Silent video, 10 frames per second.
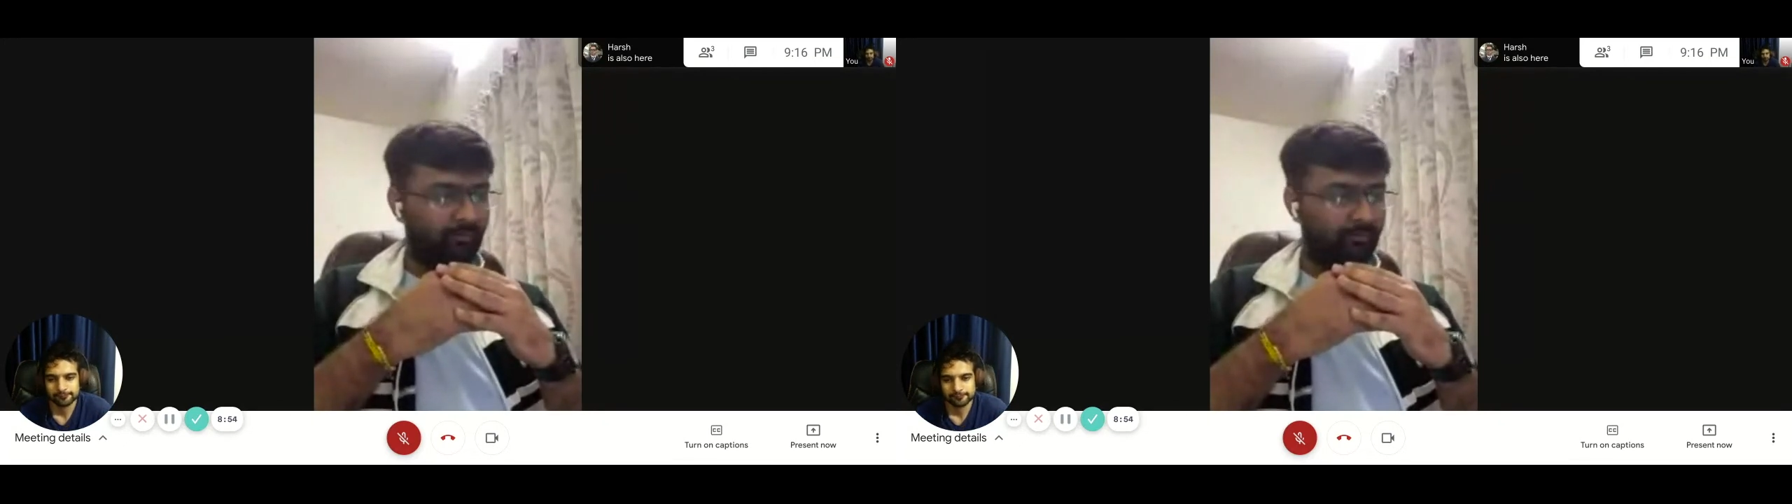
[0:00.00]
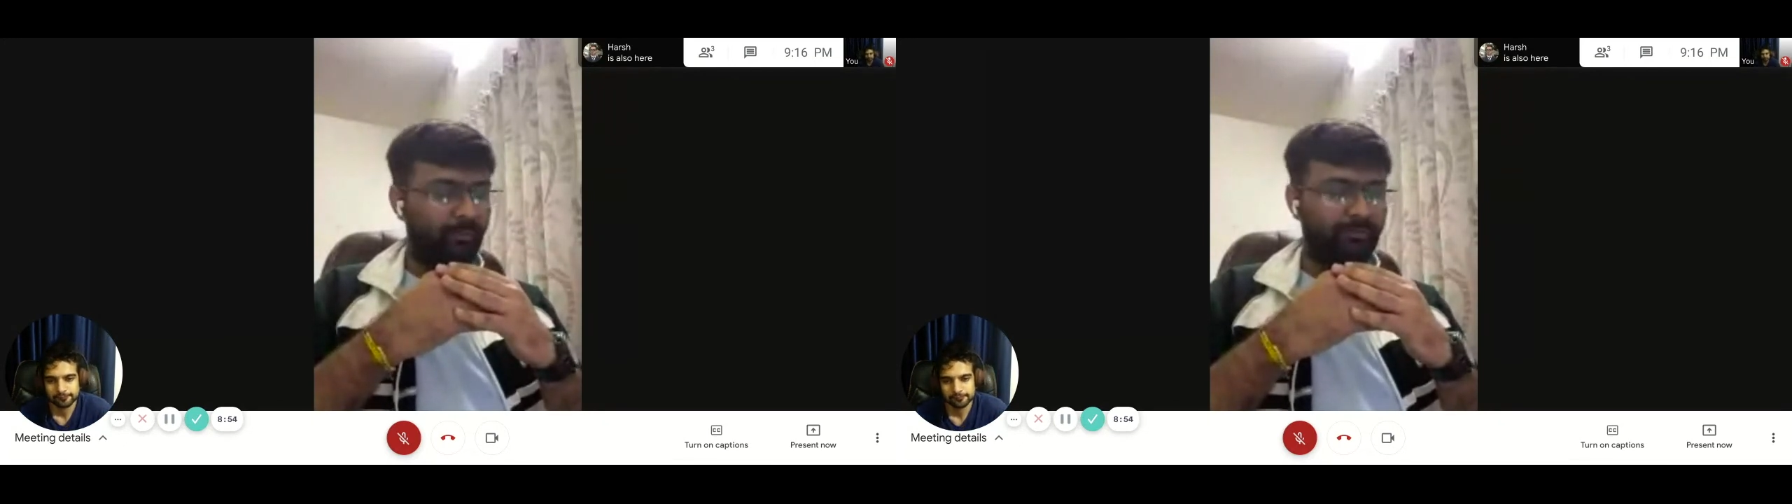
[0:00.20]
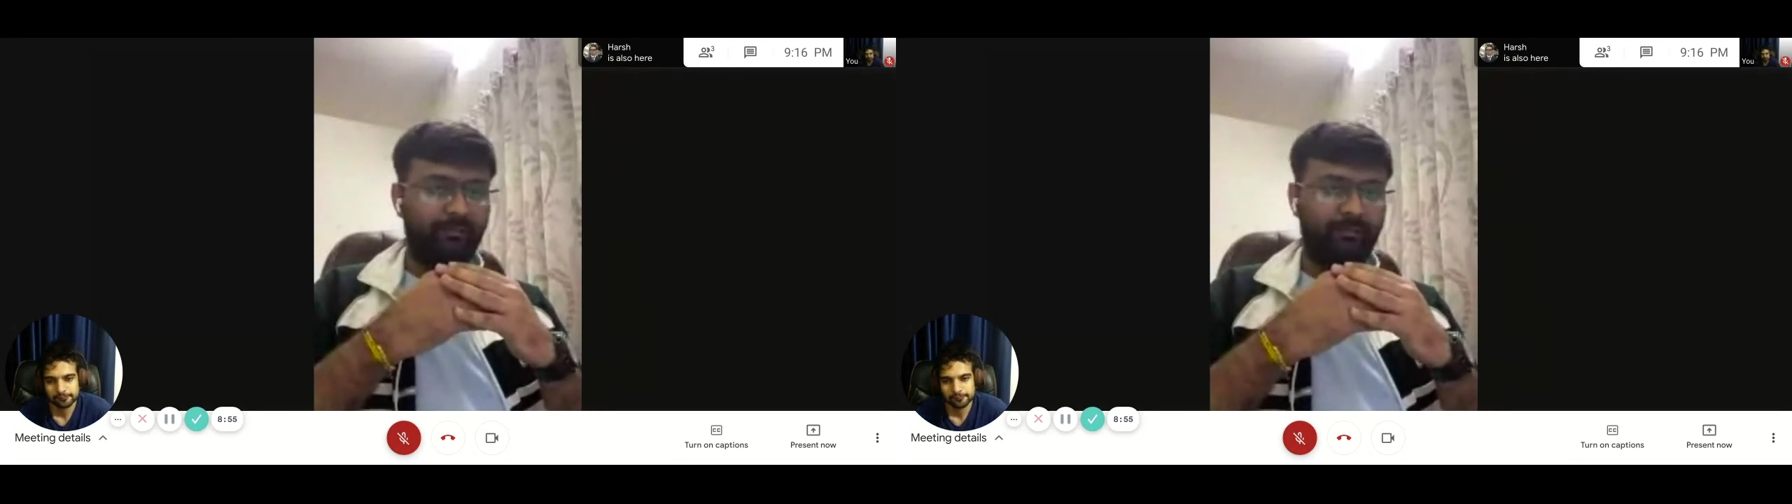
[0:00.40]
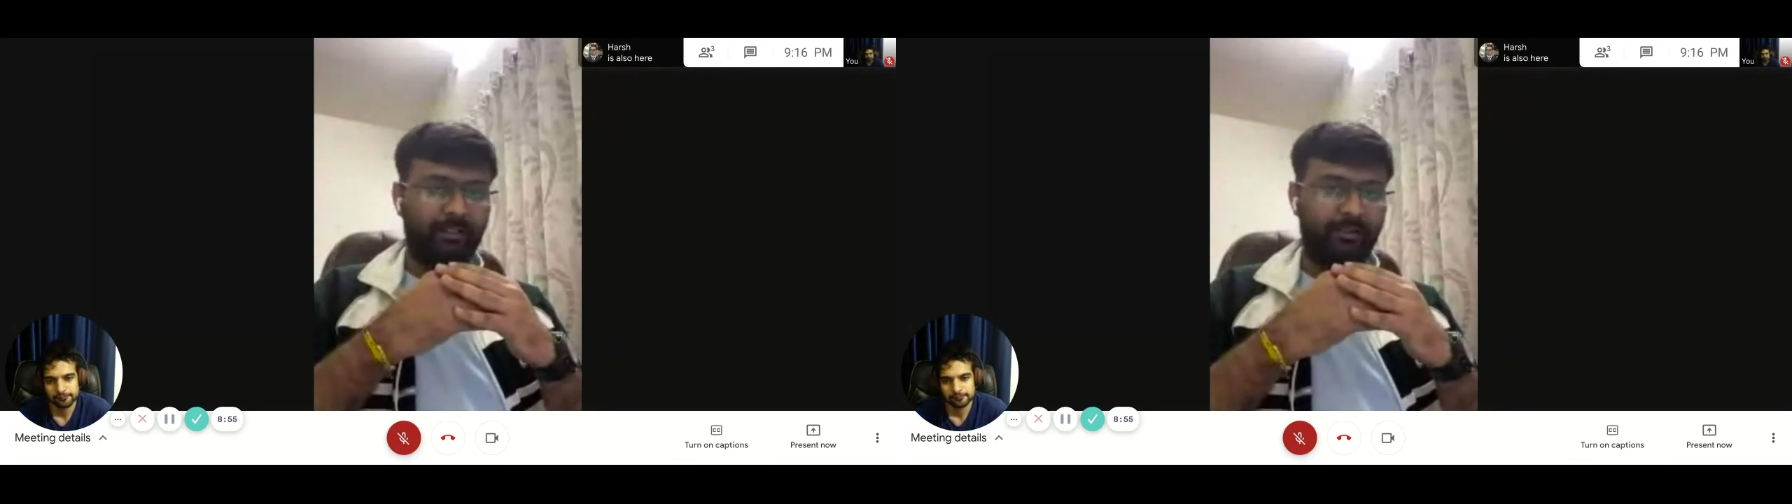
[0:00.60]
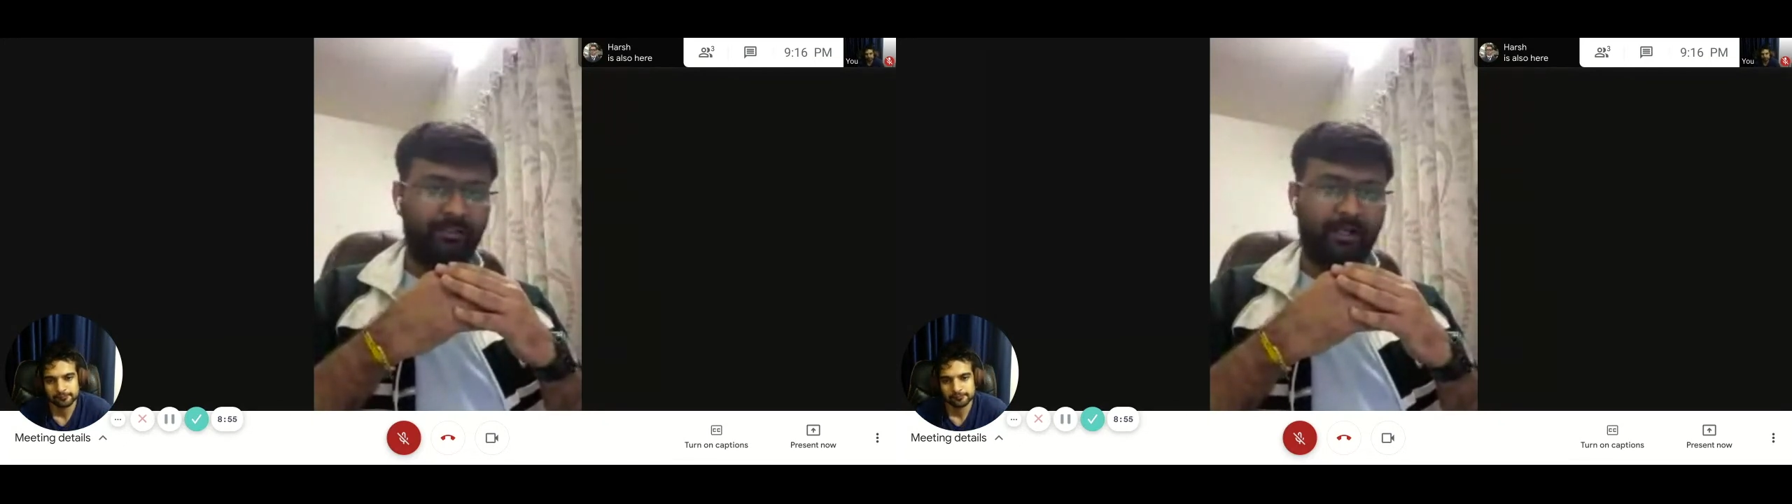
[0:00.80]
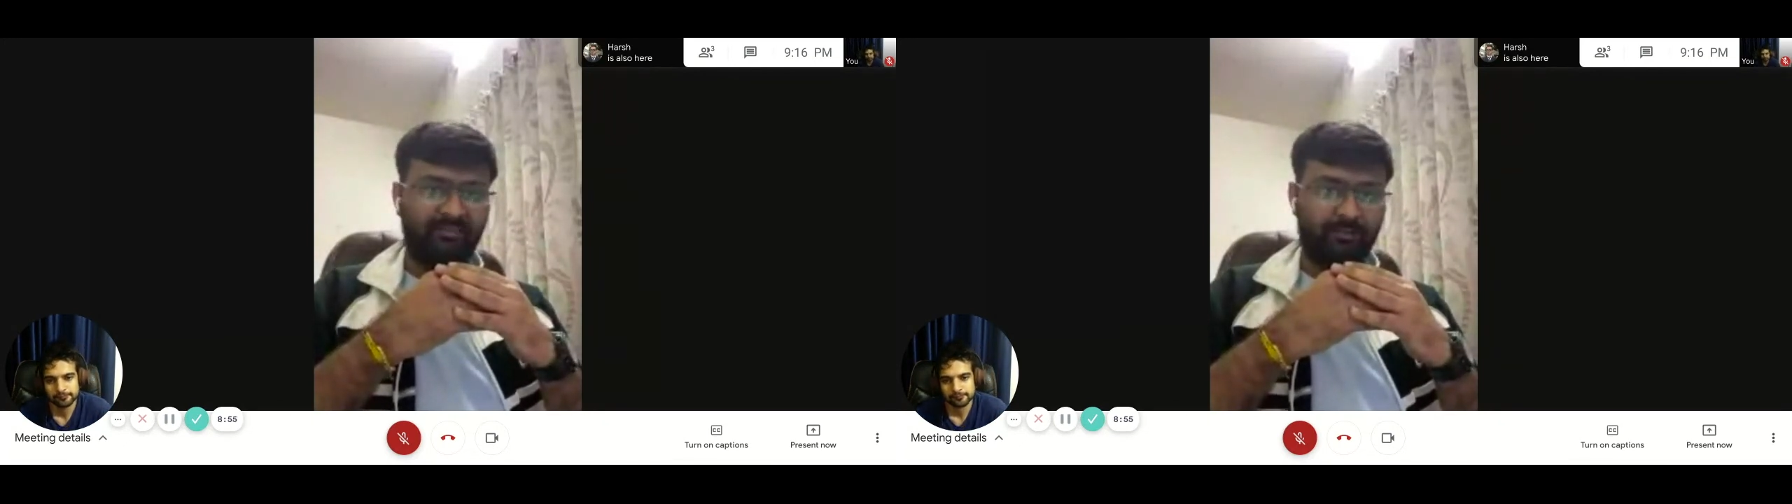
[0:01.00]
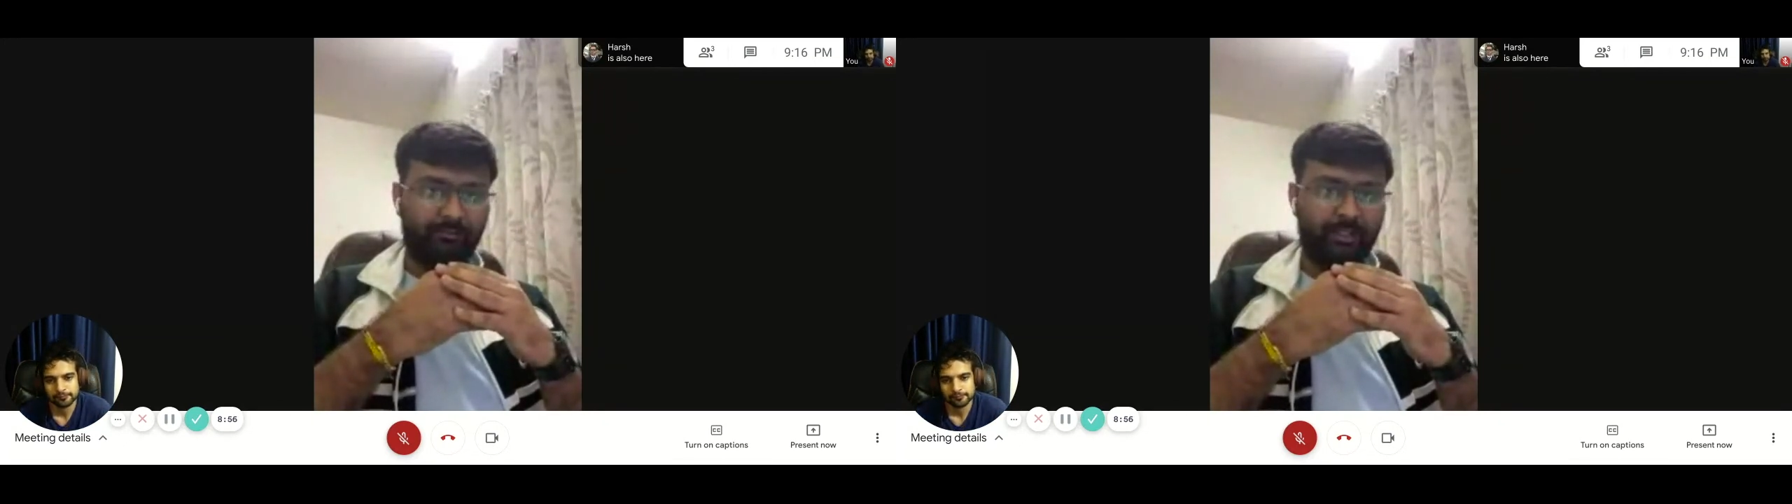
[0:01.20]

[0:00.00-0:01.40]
Suppose anyone giving the answers